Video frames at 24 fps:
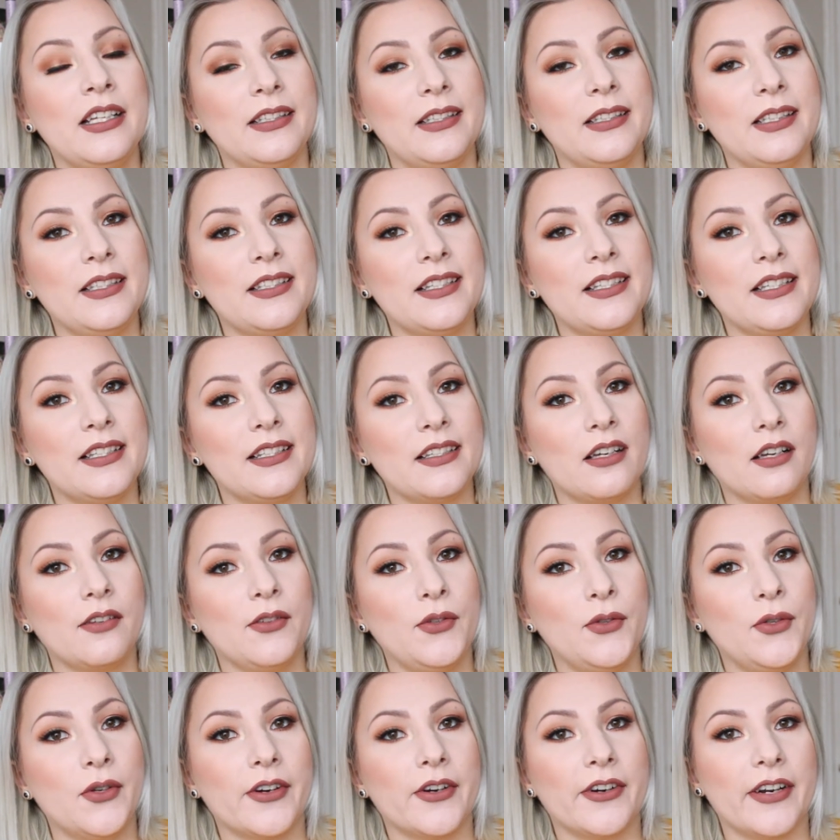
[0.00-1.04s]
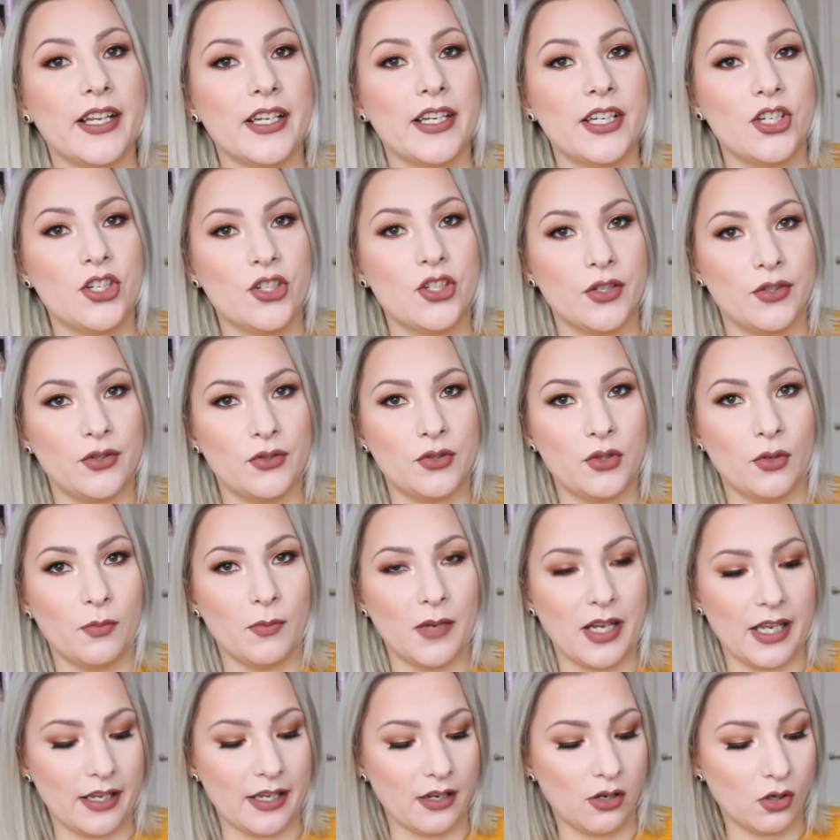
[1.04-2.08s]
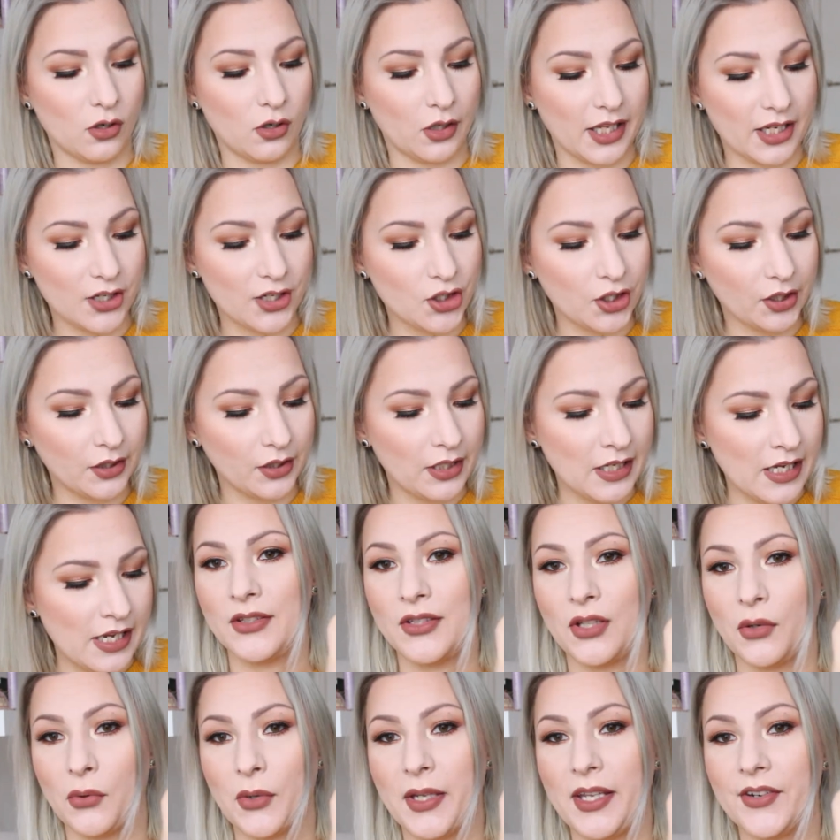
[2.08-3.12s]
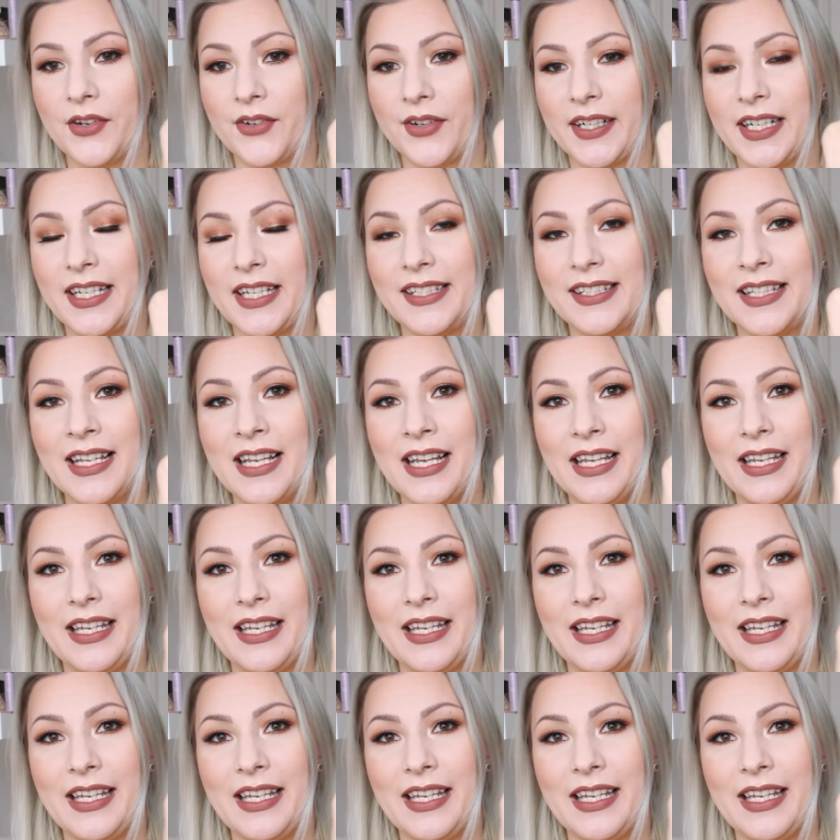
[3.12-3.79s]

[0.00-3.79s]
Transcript: This is a newer addition to my collection. So here it is.